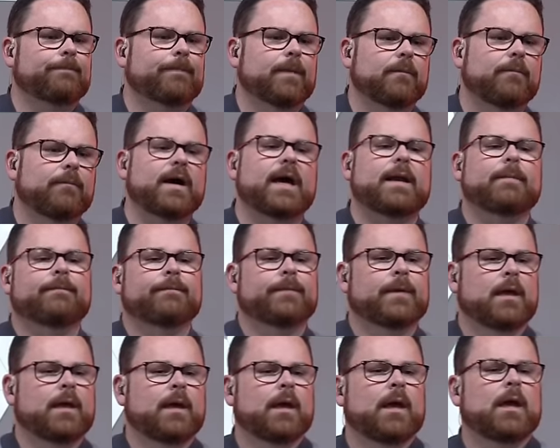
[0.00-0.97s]
But,
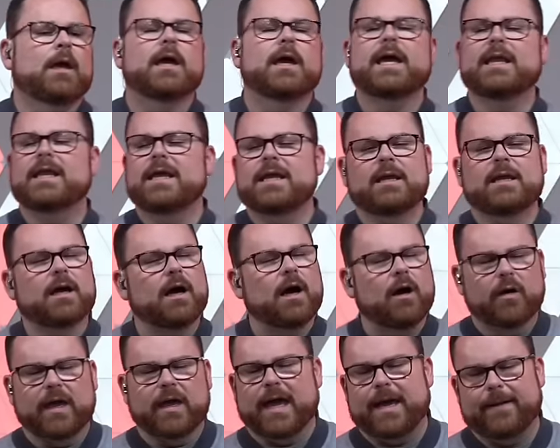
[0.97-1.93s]
and then,
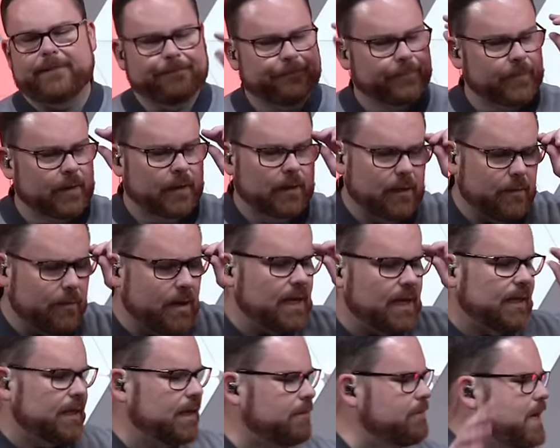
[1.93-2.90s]
okay, let me,
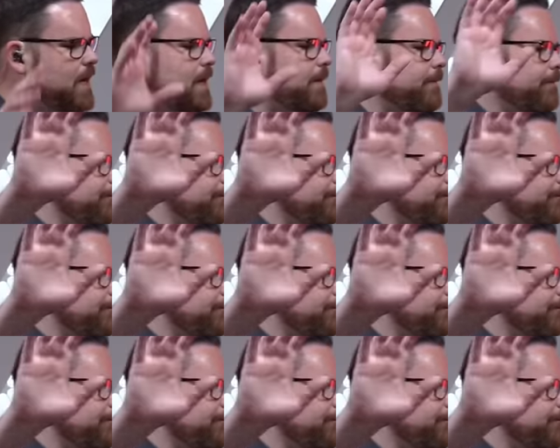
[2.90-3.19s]
let me,